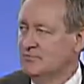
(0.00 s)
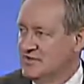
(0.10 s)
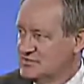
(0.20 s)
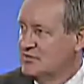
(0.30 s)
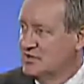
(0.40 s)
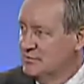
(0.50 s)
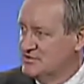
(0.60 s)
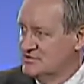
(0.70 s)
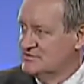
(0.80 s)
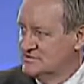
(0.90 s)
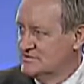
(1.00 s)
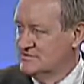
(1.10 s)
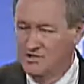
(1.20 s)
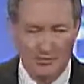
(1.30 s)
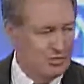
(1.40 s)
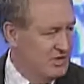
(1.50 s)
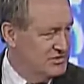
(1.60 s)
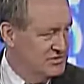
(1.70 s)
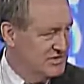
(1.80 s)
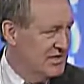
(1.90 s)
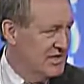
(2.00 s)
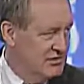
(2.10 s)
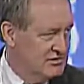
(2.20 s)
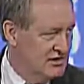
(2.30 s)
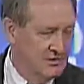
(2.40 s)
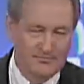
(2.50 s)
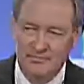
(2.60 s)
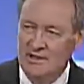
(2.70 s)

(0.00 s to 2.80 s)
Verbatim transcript: Fiscal Commission's deliberations and outcome